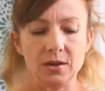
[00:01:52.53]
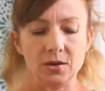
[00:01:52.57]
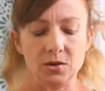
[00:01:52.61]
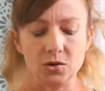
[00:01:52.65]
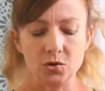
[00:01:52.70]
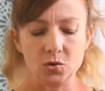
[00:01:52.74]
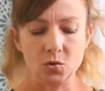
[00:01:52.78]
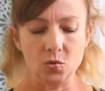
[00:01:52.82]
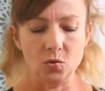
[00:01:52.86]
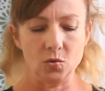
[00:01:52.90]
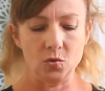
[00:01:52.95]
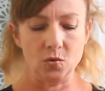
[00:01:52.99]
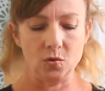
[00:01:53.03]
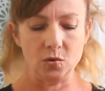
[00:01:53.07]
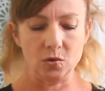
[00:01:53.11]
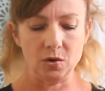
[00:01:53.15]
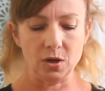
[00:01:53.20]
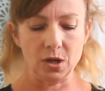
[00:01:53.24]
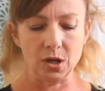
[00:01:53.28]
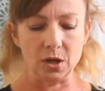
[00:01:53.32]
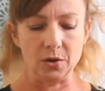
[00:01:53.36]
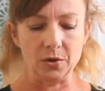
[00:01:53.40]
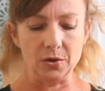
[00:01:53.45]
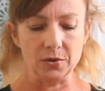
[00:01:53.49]
your
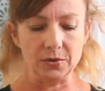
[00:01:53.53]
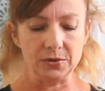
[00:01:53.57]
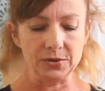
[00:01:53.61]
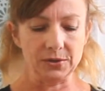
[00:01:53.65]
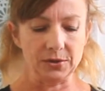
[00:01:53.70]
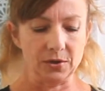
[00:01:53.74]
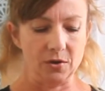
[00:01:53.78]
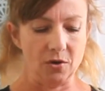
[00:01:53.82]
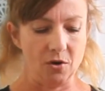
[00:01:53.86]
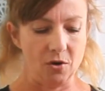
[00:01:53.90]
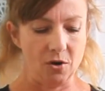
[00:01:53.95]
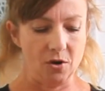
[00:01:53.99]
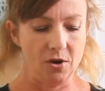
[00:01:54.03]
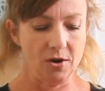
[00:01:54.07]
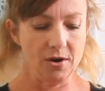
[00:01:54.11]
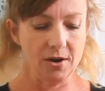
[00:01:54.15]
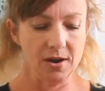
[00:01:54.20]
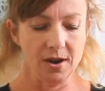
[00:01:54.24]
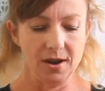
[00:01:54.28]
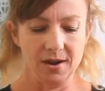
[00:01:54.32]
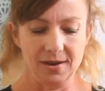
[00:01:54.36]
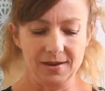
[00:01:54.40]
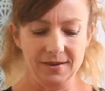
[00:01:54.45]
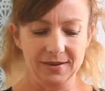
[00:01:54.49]
clothes
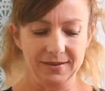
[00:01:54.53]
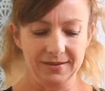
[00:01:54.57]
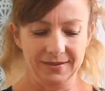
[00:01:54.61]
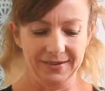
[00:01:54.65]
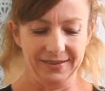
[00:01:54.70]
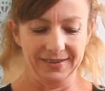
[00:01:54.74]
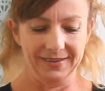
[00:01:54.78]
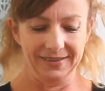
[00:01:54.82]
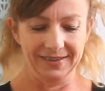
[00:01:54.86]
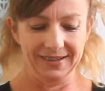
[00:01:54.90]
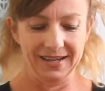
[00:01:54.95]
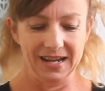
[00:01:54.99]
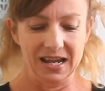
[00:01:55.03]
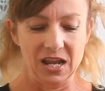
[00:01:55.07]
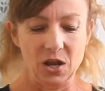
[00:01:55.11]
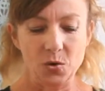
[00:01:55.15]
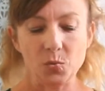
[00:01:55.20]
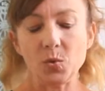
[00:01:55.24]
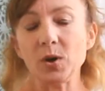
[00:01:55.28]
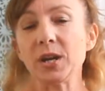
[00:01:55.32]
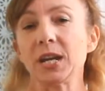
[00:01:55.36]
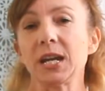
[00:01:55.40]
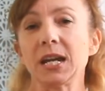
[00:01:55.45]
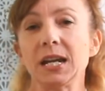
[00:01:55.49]
on,
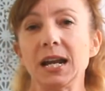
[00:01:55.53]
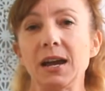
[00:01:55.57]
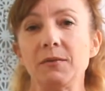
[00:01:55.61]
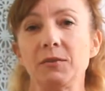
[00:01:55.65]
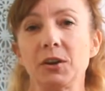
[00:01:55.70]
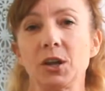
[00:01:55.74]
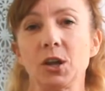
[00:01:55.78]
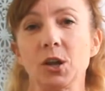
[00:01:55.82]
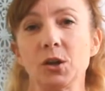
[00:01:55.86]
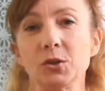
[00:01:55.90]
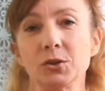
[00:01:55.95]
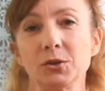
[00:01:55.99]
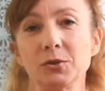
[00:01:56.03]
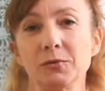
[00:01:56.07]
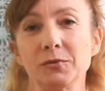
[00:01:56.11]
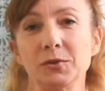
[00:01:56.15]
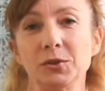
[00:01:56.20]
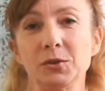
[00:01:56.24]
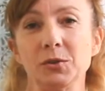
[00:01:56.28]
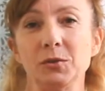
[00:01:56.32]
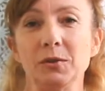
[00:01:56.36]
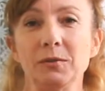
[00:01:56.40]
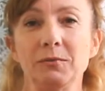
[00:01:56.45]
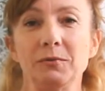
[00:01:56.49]
well, you can have your clothes off
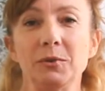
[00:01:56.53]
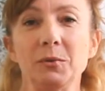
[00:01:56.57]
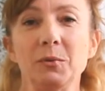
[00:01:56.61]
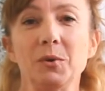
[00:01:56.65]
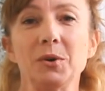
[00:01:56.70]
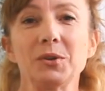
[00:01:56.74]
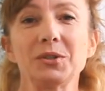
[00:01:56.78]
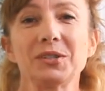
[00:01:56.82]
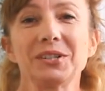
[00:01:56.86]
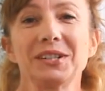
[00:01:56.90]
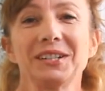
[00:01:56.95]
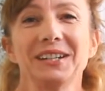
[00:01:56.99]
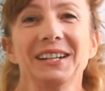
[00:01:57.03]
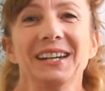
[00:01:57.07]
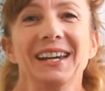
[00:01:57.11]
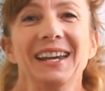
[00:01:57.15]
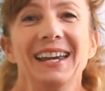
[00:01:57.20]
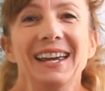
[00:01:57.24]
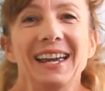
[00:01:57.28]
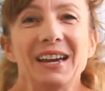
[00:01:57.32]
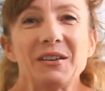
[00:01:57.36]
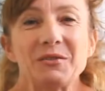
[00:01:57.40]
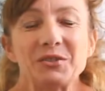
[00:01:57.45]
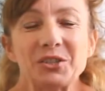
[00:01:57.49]
too if you want.
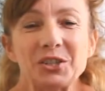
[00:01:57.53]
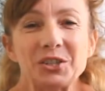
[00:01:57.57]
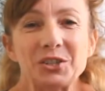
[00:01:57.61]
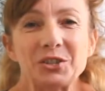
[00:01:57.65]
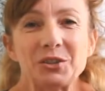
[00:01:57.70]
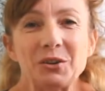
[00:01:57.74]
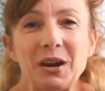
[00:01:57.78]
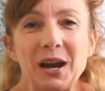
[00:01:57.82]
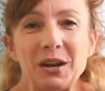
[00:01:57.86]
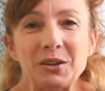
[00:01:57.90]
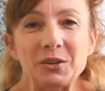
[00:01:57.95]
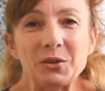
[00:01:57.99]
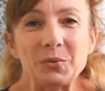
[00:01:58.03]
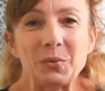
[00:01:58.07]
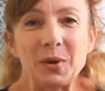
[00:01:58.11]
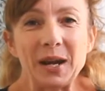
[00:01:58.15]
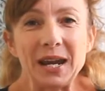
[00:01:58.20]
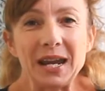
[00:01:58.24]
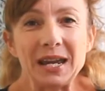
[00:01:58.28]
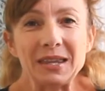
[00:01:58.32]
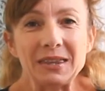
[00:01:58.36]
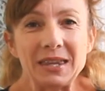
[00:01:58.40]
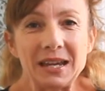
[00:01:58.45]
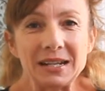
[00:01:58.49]
Just your
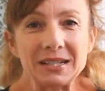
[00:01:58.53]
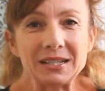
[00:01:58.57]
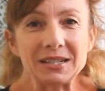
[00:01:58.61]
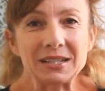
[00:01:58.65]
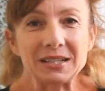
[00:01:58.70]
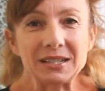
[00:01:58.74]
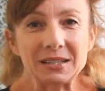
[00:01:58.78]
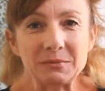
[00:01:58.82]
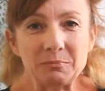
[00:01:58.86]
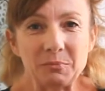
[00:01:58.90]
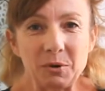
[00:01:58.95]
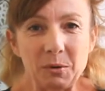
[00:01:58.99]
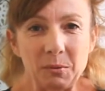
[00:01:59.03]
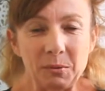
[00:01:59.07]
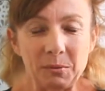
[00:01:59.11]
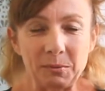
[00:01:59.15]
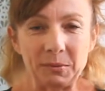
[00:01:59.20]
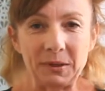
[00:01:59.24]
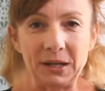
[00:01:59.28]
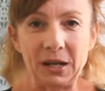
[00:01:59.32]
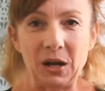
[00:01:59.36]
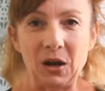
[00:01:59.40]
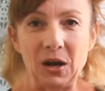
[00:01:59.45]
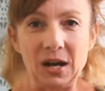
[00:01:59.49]
underwear, that's
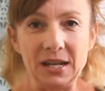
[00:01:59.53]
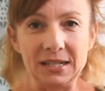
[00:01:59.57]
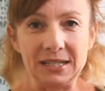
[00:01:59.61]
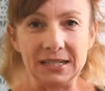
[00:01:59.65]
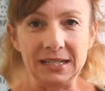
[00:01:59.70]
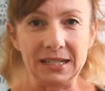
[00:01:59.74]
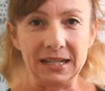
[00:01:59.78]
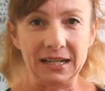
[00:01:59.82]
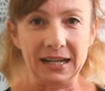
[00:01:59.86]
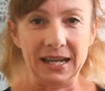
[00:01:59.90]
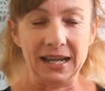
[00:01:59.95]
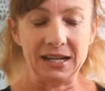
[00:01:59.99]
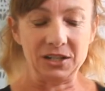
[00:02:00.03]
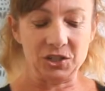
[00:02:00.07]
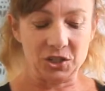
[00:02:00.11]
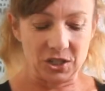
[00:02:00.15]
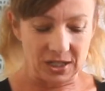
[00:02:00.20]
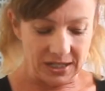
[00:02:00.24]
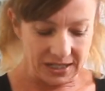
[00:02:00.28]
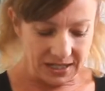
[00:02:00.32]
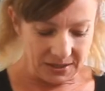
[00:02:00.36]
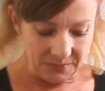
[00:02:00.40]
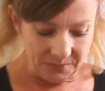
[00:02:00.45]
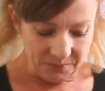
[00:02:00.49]
probably ideal
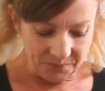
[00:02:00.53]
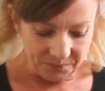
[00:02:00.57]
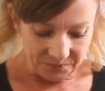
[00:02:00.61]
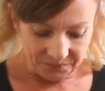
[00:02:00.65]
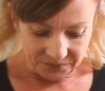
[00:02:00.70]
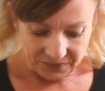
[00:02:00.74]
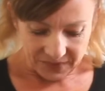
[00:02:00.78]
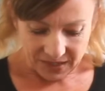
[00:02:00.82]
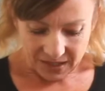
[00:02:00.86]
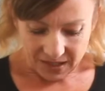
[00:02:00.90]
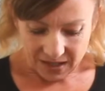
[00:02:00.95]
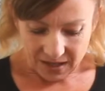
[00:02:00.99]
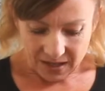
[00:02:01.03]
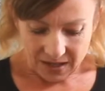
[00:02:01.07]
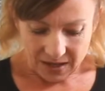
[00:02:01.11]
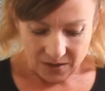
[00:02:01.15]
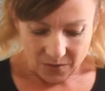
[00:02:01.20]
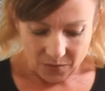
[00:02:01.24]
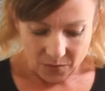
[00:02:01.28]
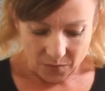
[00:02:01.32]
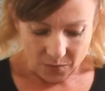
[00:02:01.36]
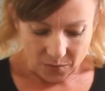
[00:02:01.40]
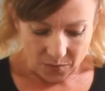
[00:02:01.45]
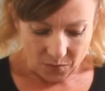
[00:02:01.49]
actually.
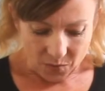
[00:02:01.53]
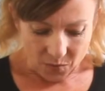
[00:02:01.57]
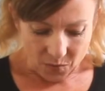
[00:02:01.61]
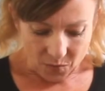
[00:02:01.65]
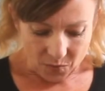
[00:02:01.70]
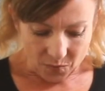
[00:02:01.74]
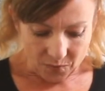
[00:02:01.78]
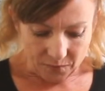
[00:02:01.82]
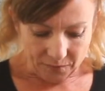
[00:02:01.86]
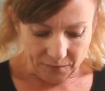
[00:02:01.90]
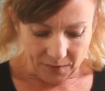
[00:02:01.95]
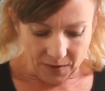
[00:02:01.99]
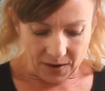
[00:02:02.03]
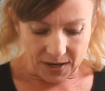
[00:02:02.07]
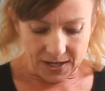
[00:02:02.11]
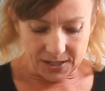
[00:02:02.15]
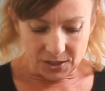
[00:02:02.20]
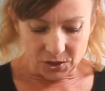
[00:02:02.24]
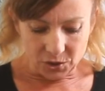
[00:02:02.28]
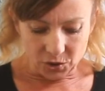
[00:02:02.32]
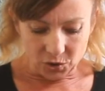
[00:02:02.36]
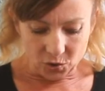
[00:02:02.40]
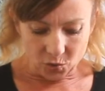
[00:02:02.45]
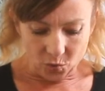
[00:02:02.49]

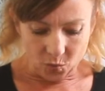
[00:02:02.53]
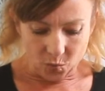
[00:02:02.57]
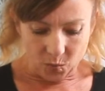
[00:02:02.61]
Find your